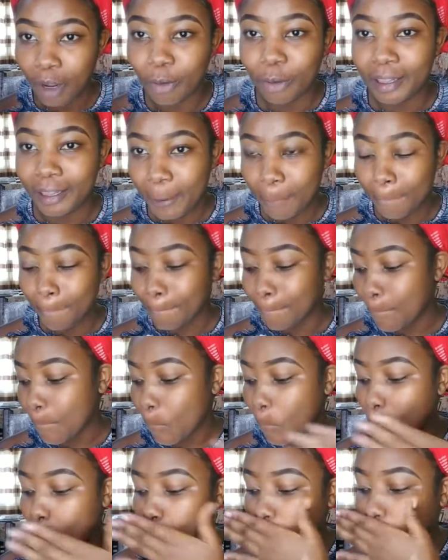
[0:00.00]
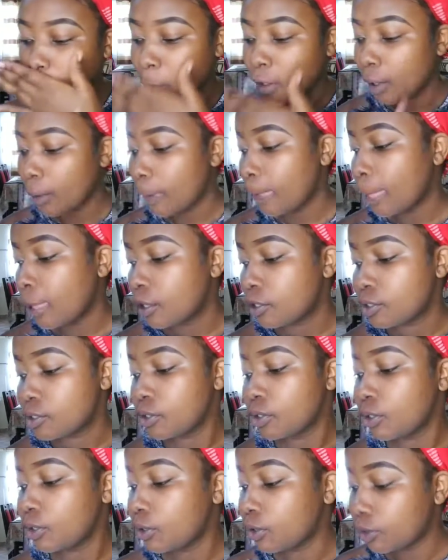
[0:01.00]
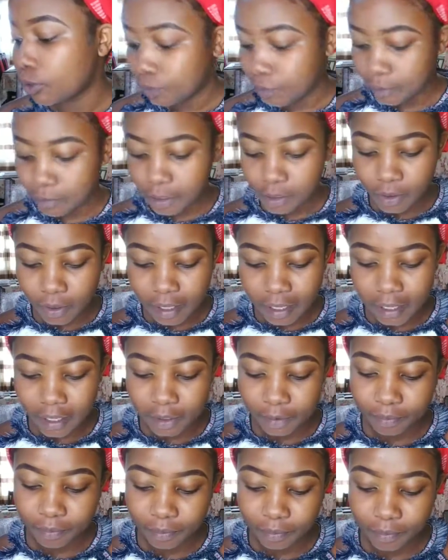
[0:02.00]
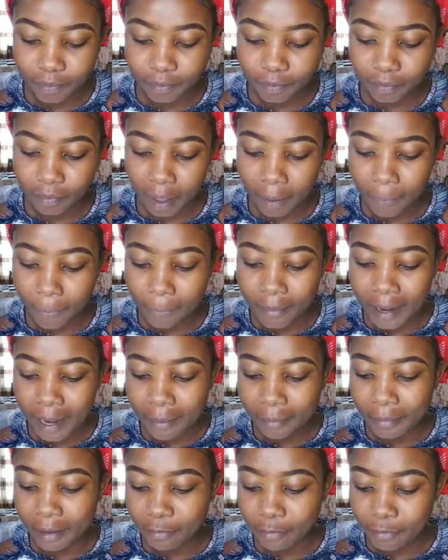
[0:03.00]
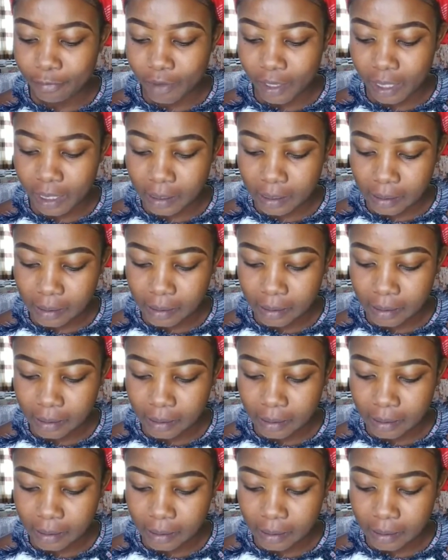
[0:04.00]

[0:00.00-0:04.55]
on them. So I'm just gonna prime my face.